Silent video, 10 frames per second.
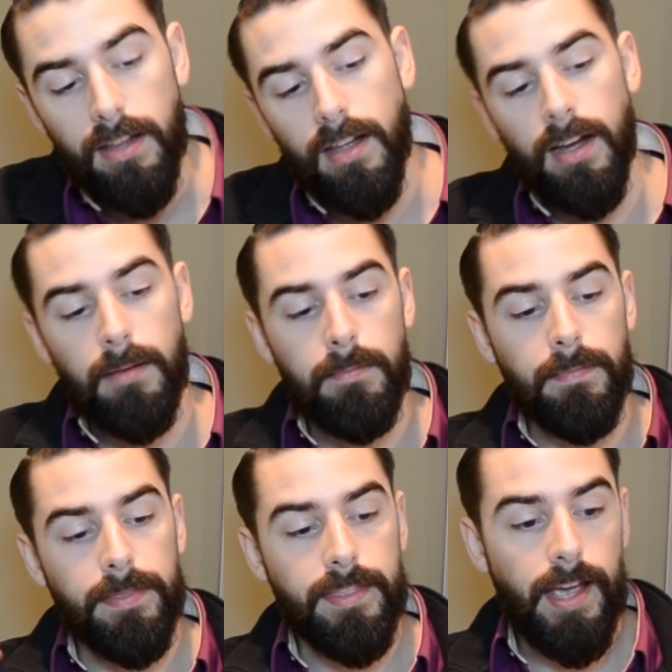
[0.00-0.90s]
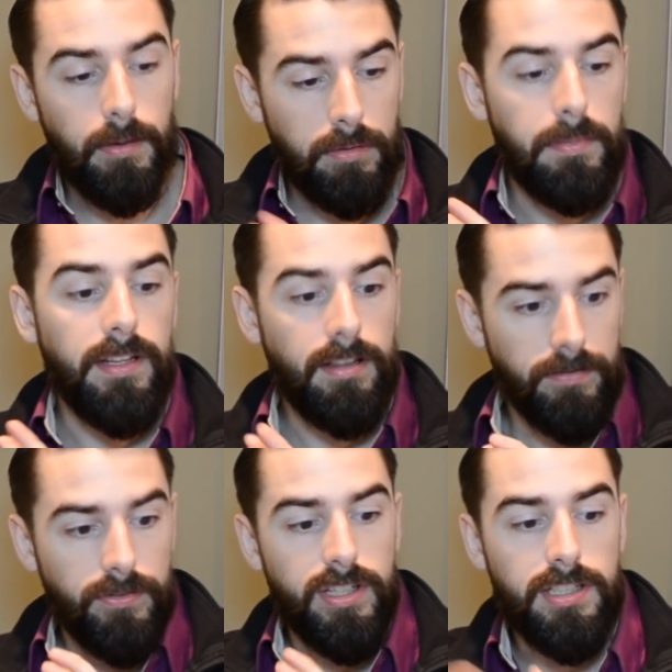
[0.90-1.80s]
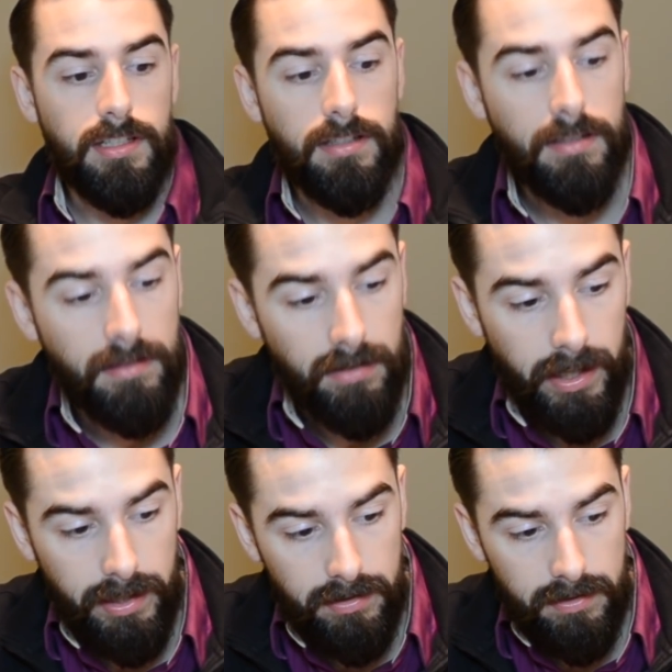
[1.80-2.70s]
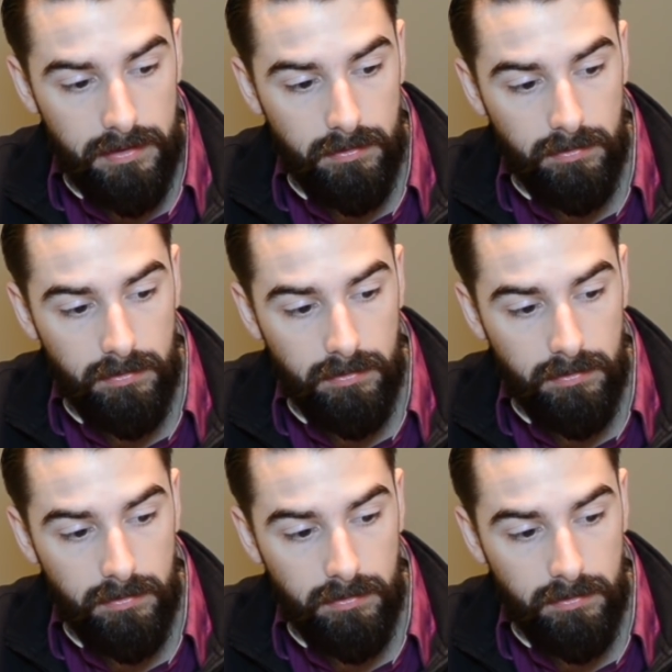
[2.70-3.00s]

That would be the Frisian lands.